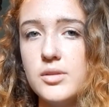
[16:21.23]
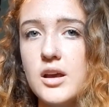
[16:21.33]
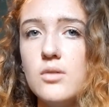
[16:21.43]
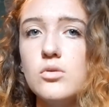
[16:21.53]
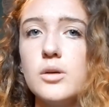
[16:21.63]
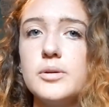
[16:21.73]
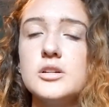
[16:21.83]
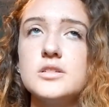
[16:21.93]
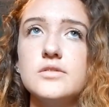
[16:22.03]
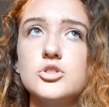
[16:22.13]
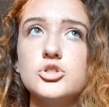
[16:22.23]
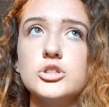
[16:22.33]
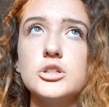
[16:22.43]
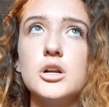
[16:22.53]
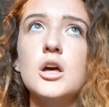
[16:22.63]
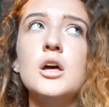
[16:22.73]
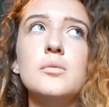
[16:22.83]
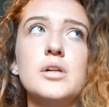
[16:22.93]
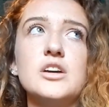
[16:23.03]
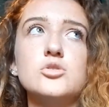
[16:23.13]
Like, I wore a Pierce the Veil shirt,
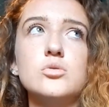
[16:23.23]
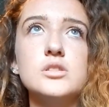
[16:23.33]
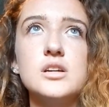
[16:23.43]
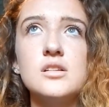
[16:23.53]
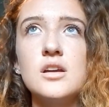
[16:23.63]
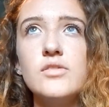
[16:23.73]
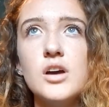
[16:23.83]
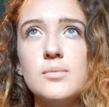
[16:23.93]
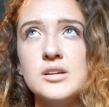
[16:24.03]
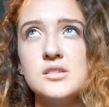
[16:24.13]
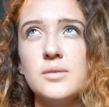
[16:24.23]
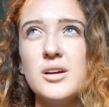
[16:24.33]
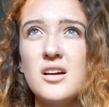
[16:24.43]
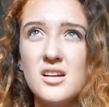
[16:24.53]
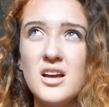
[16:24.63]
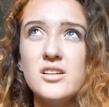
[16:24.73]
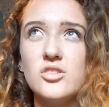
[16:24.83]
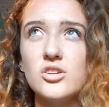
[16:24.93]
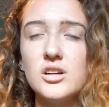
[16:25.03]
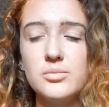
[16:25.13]
black shorts, like, none of it got messed up. It got kind of
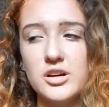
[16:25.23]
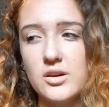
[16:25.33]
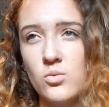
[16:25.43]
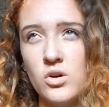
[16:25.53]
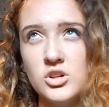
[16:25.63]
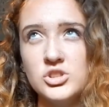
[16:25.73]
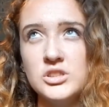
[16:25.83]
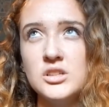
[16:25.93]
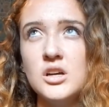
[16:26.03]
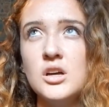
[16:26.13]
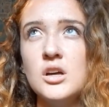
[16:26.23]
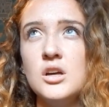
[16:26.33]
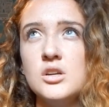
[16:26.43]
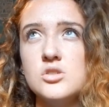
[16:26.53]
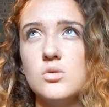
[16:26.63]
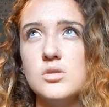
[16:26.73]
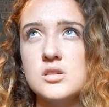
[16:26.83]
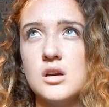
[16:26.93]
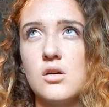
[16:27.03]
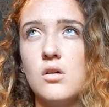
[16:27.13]
dirty, but I can wash it, so it wasn't
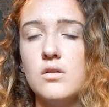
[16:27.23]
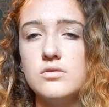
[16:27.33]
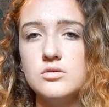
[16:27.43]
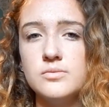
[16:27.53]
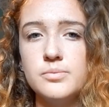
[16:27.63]
like awful.